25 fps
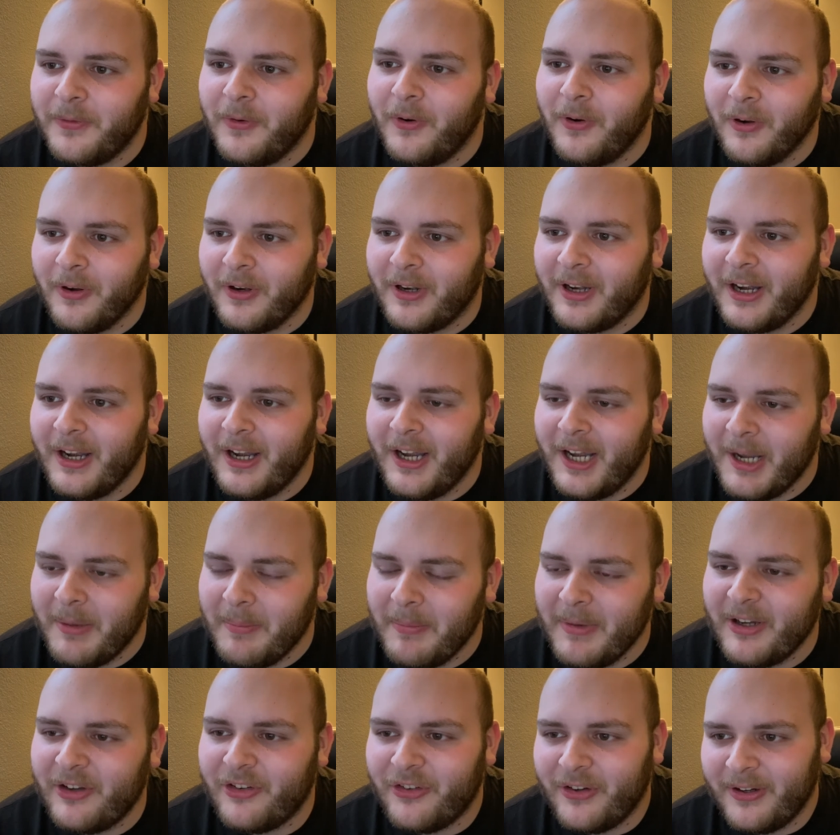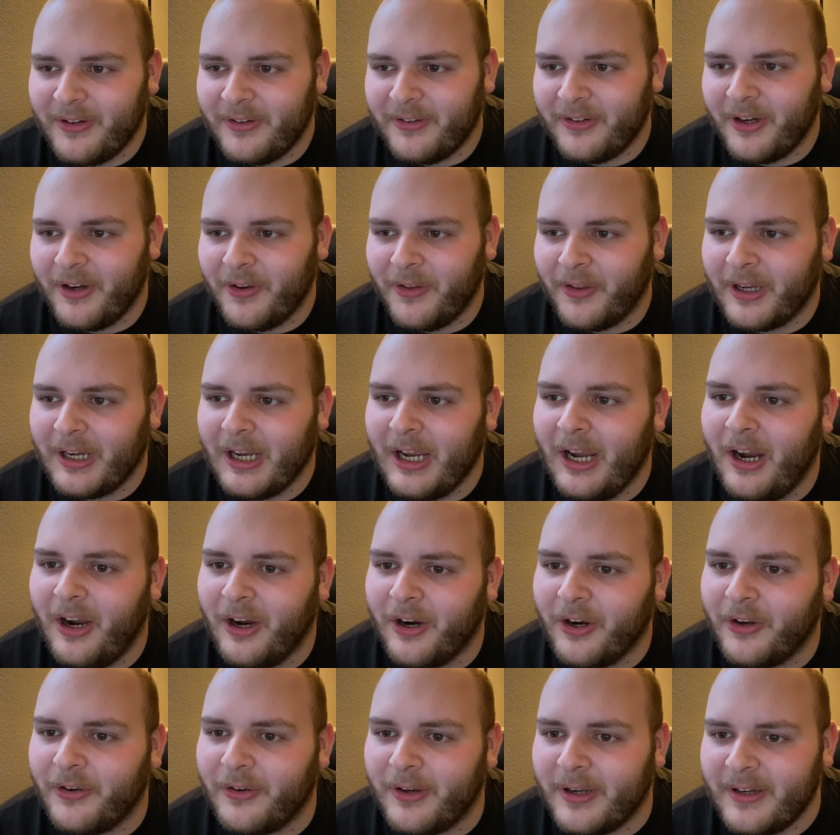vulgar images on the
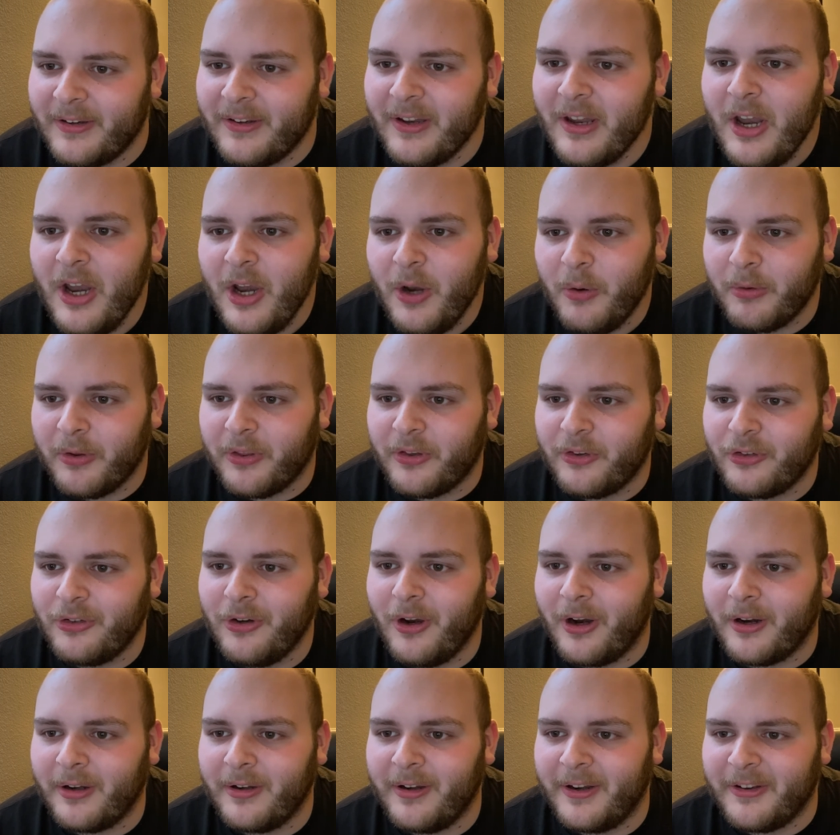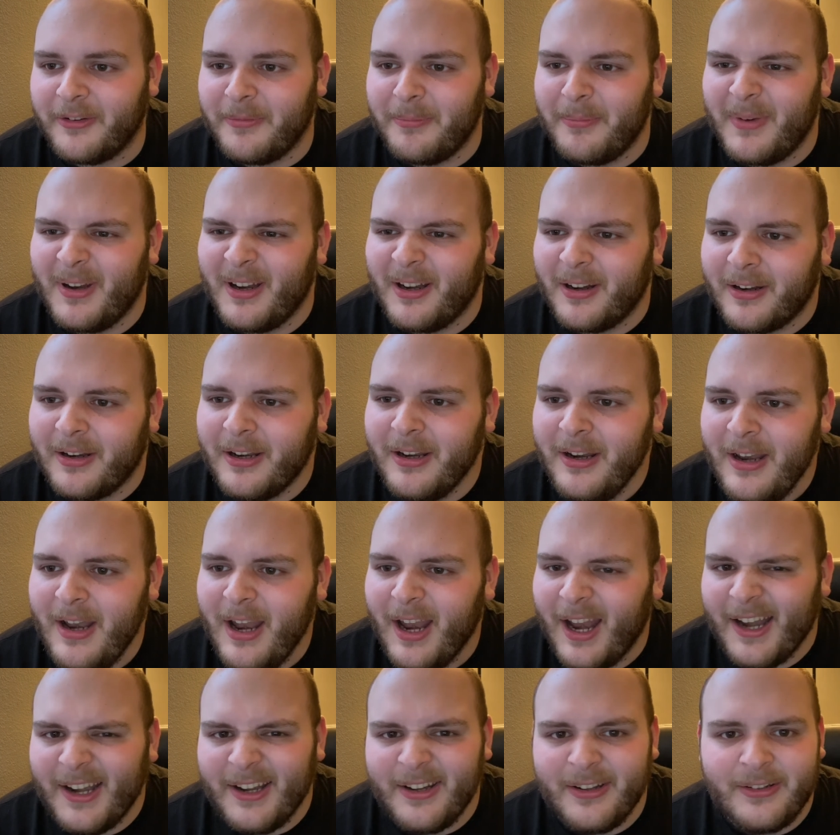concrete with chocolate milk
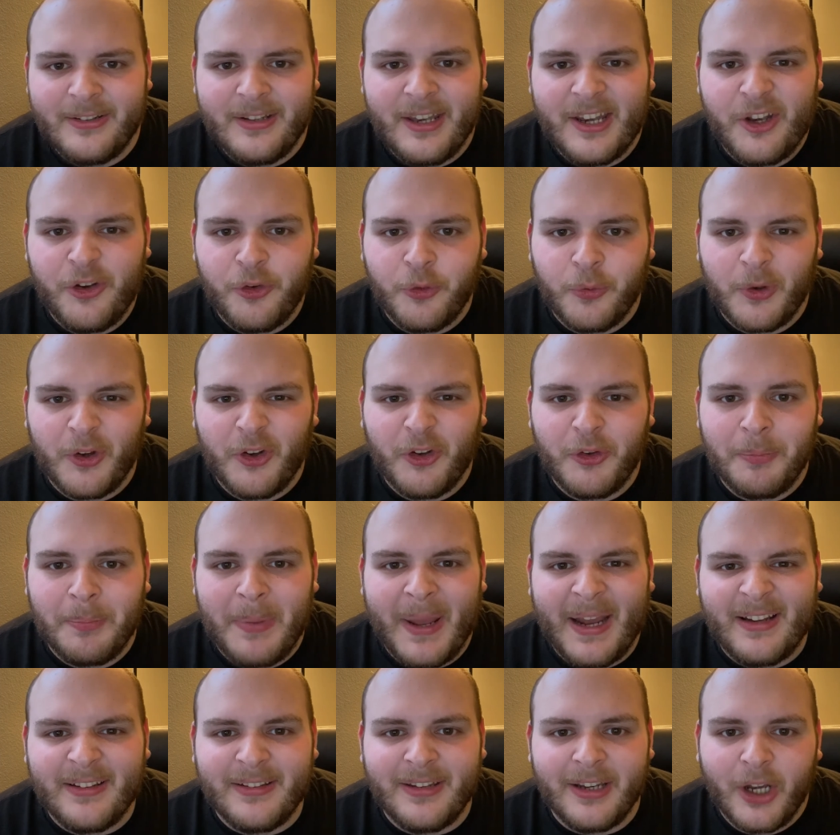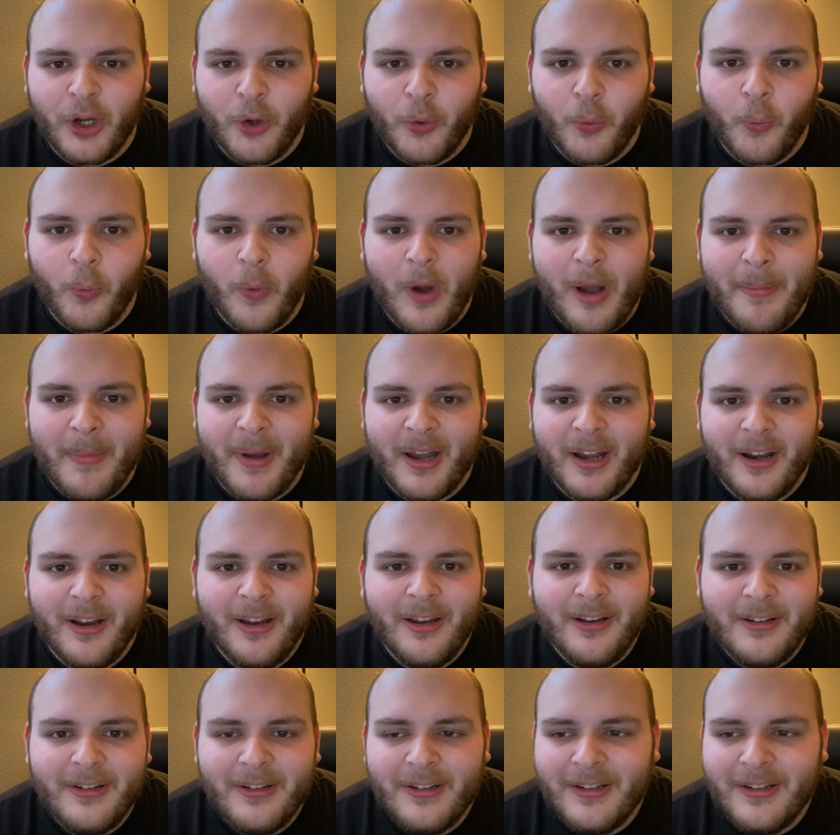and disrespecting women.